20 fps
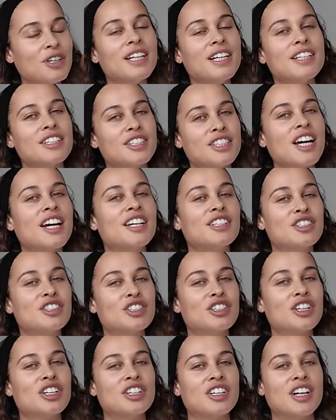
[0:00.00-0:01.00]
really excited to
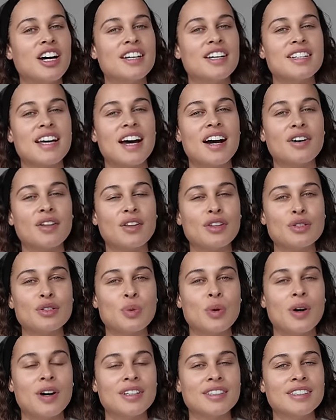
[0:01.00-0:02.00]
show you guys how
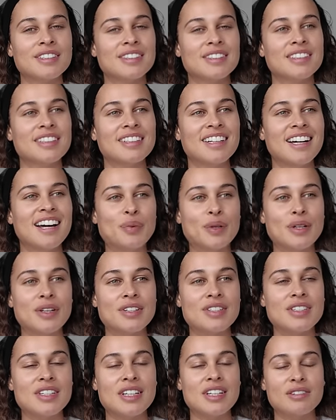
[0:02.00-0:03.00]
this works
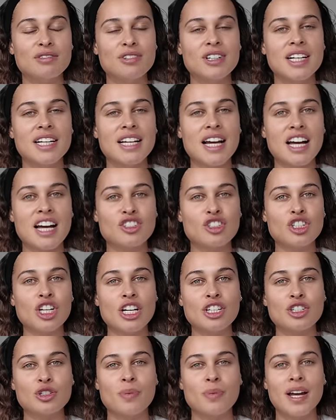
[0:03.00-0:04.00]
because it really has
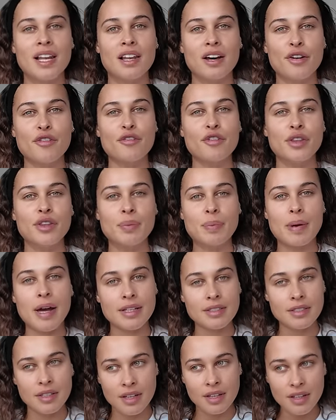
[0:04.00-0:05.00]
changed my life for the
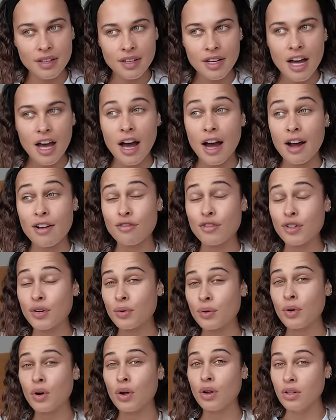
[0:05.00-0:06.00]
better. I
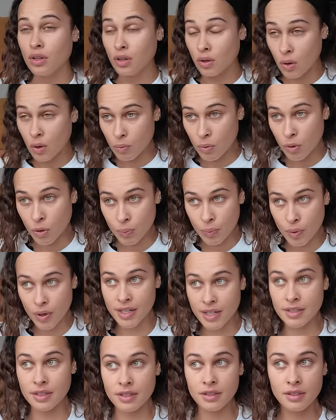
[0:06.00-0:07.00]
feel a lot more
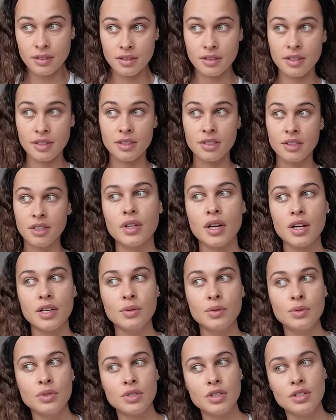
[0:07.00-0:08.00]
present. I
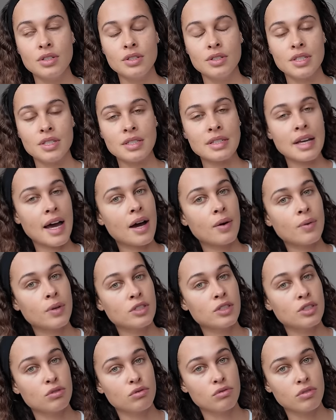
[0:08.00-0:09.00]
also use this
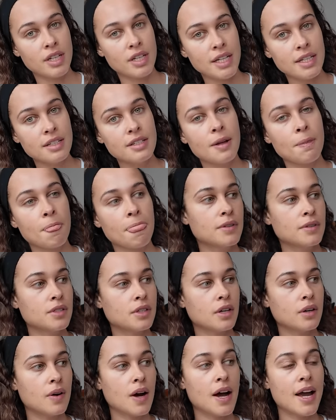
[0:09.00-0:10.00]
hour to read,
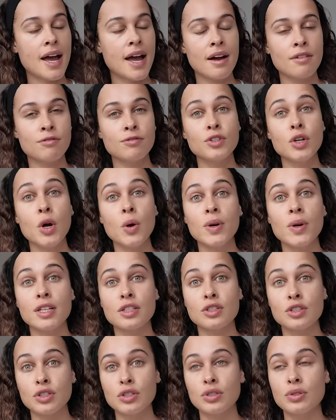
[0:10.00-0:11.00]
so I have no
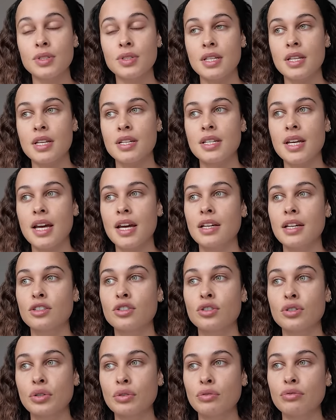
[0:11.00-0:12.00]
excuse in the day
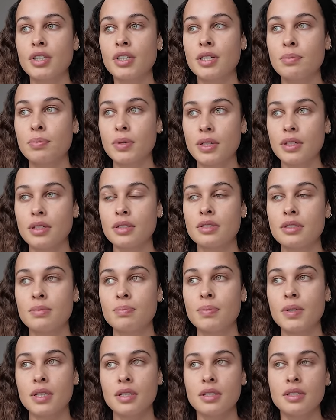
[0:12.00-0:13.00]
to not read books
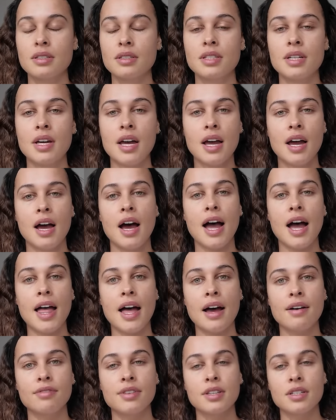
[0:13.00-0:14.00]
because I
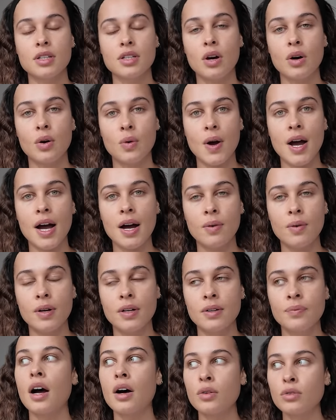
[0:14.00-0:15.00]
have this whole
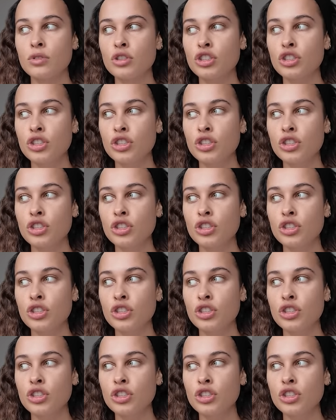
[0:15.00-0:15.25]
hour. I'll